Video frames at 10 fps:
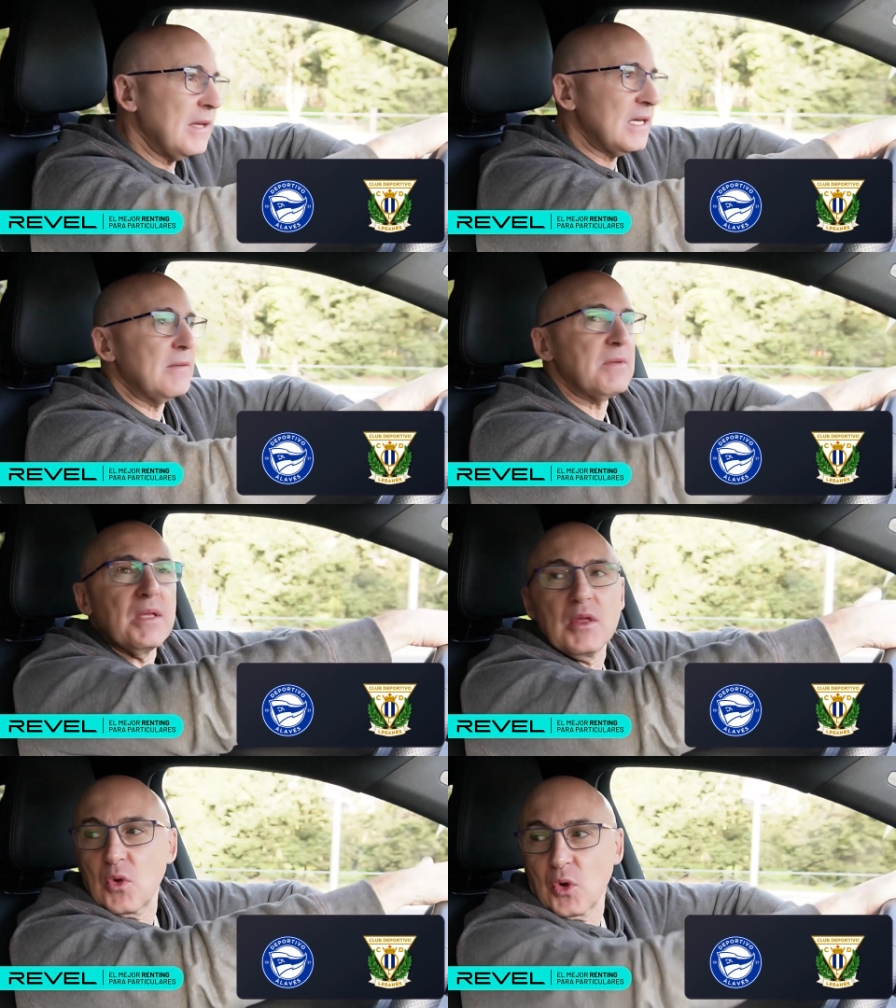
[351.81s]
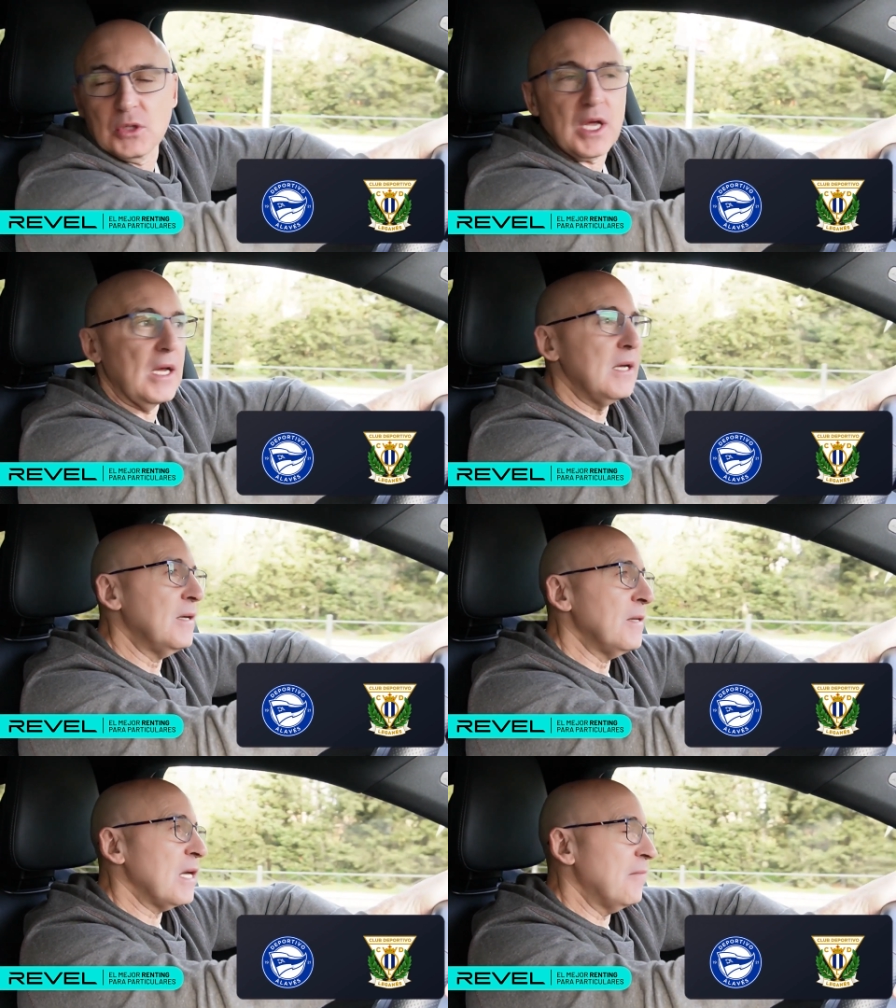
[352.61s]
It's Mendiso Rosa,
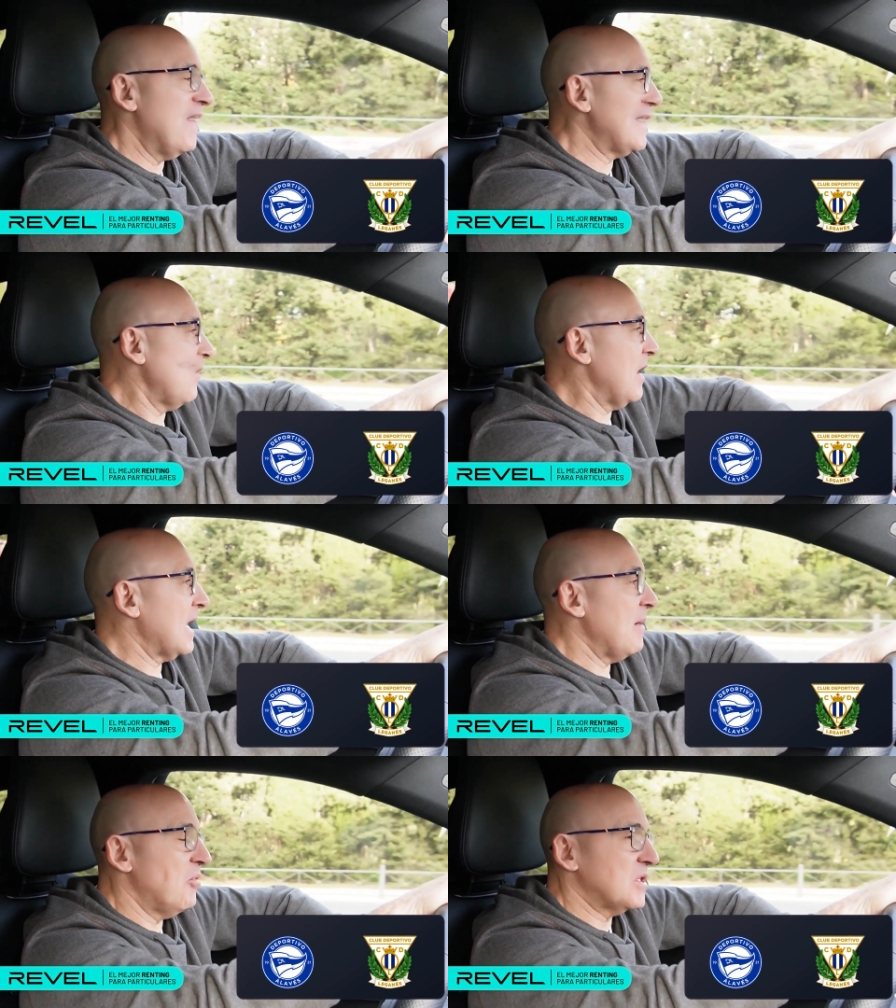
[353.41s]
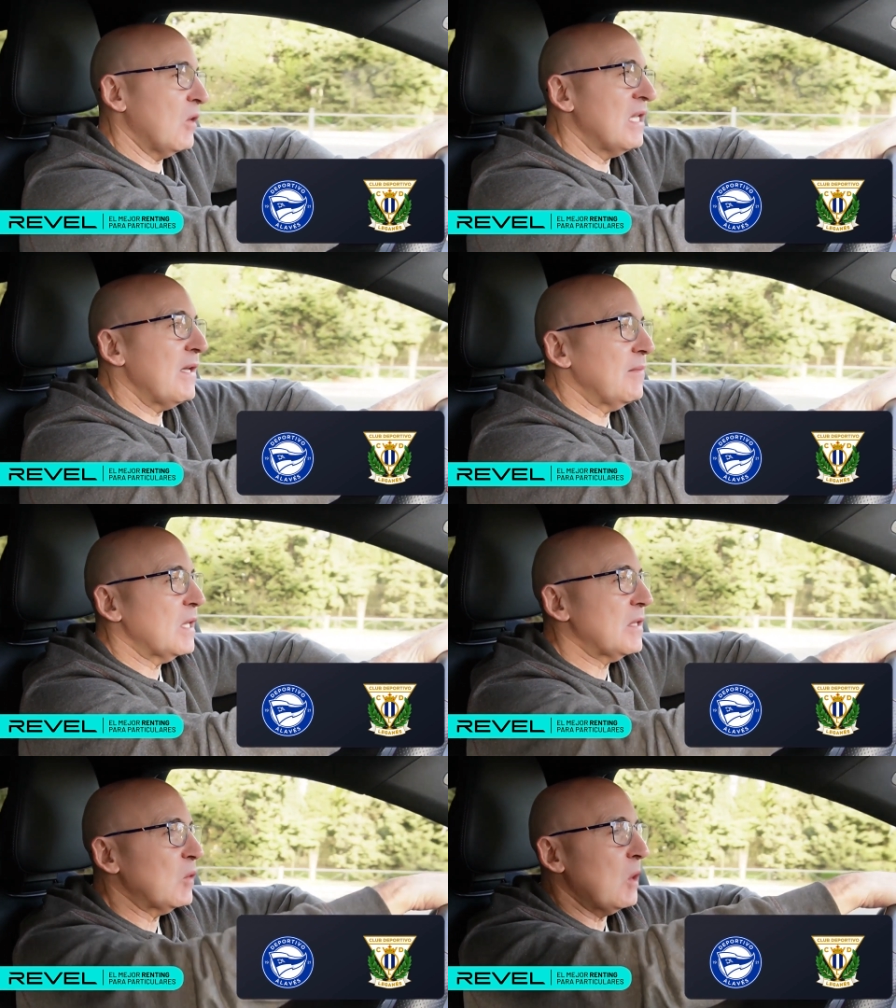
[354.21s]
a match in which they surely have
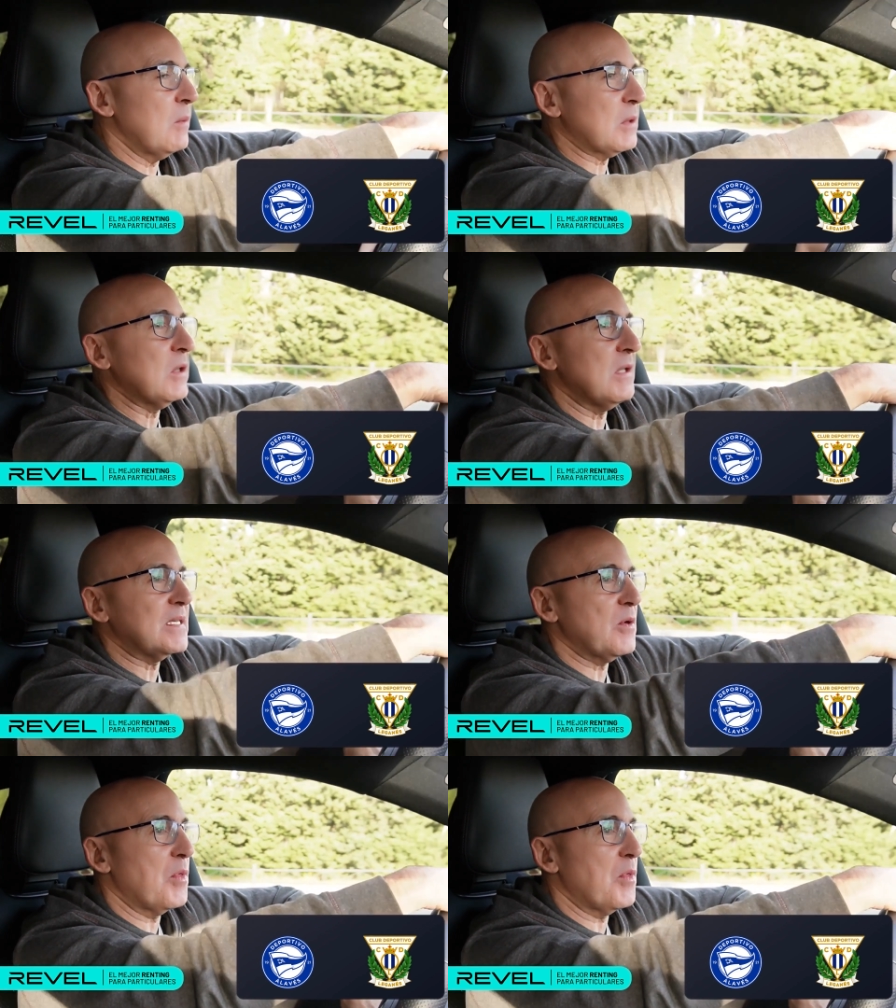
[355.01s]
many more options.